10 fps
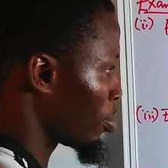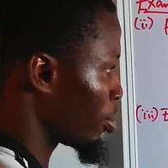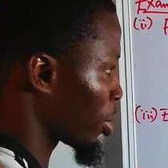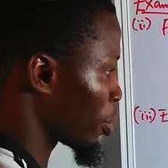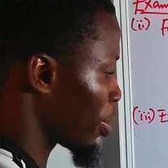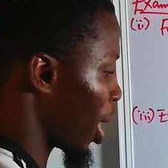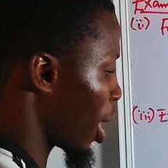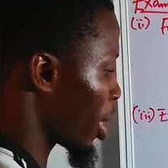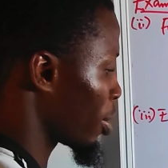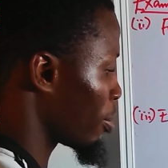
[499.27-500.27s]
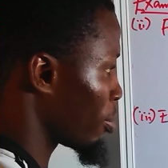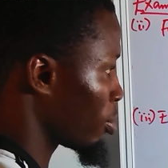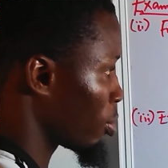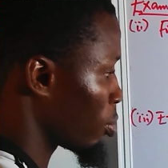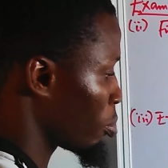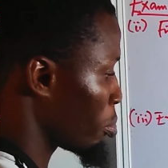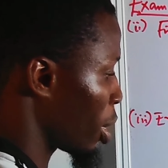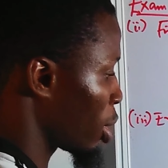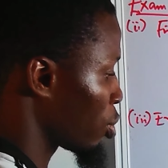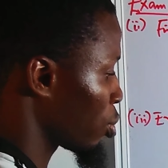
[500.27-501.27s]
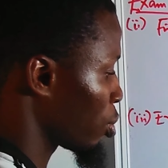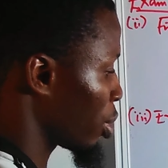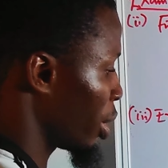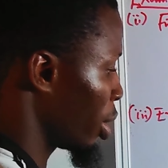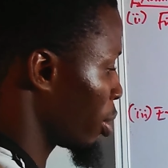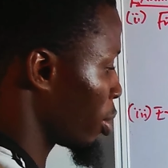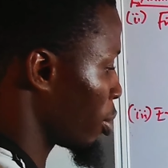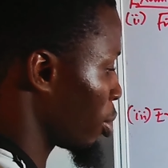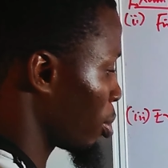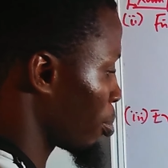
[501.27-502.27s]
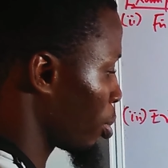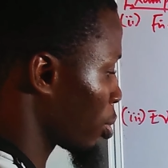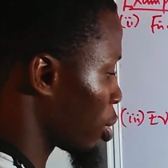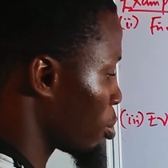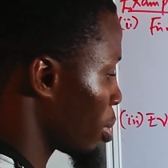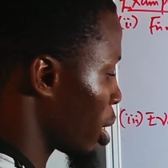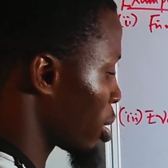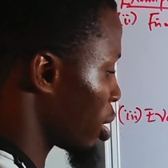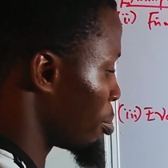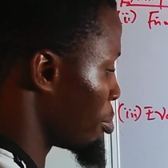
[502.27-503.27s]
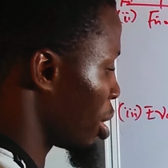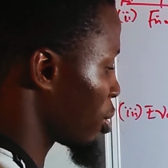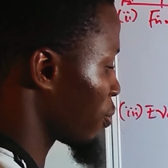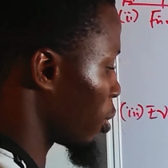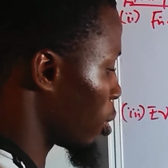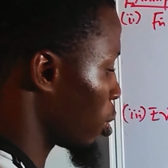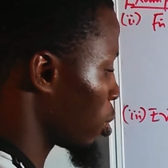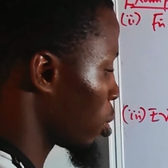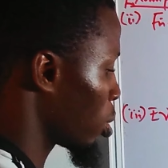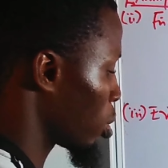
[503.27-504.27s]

multiplied by 23, both numbers in base 4.